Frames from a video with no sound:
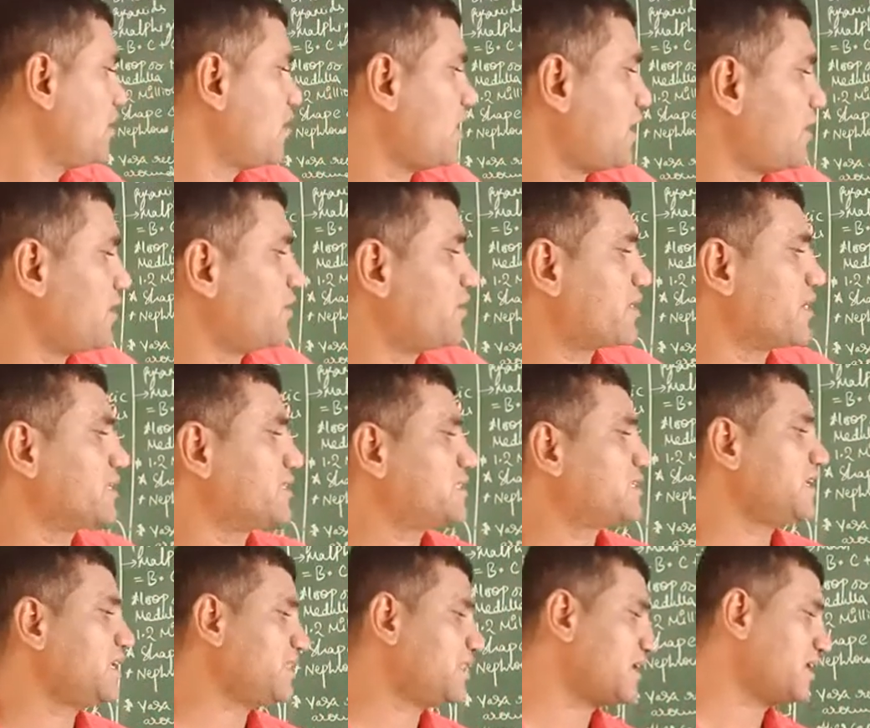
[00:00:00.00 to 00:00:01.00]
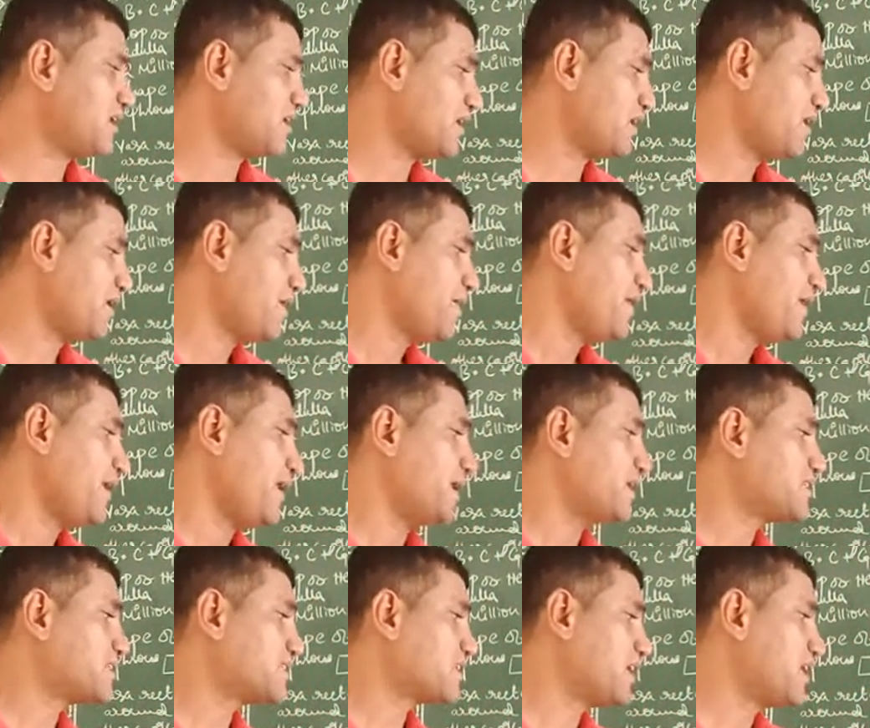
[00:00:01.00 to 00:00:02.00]
And you can see that
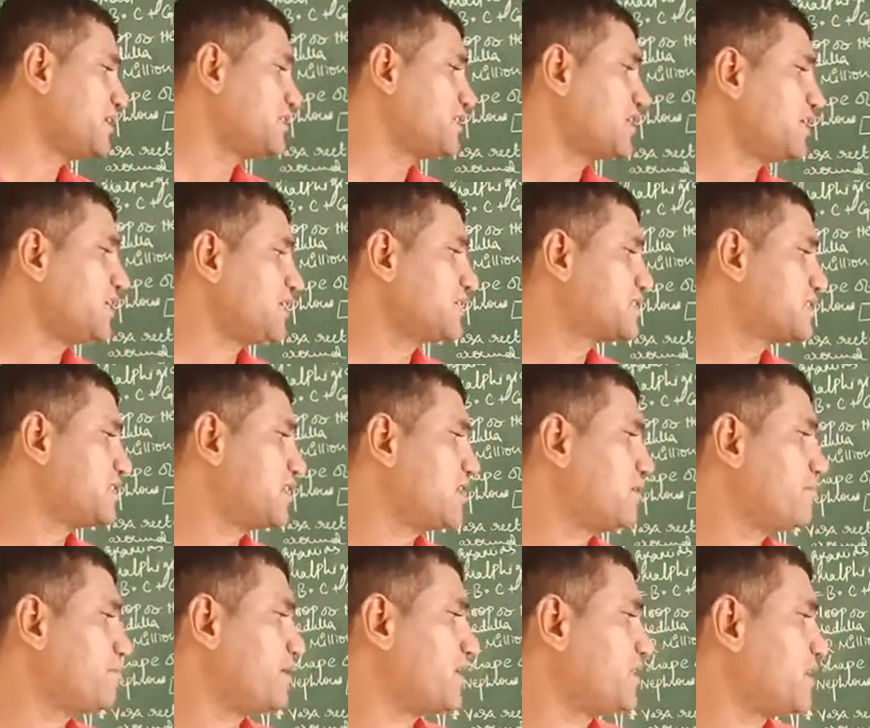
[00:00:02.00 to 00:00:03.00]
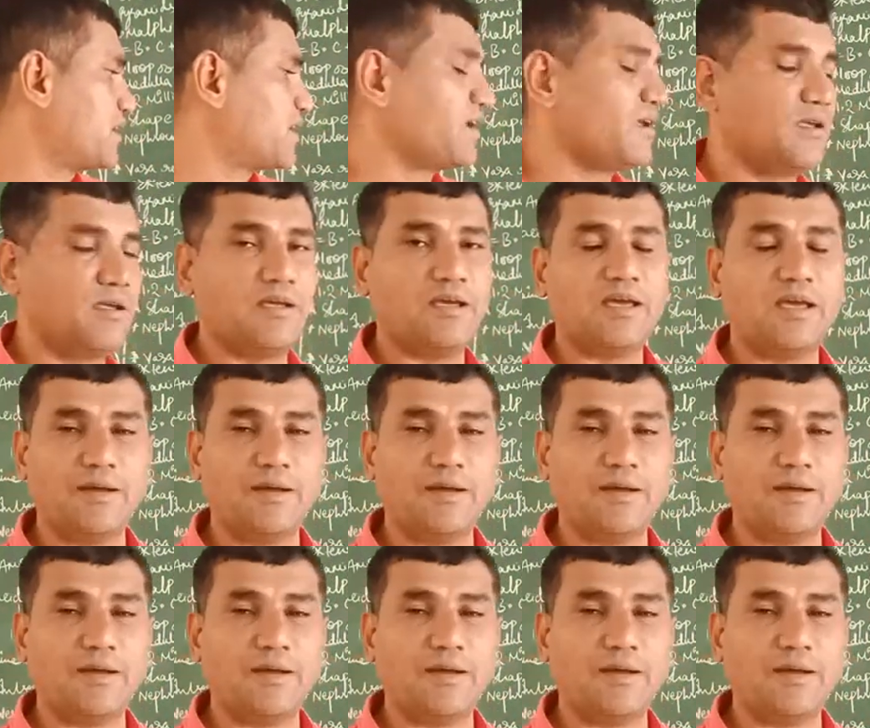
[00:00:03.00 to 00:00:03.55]
excretion is done by the kidney.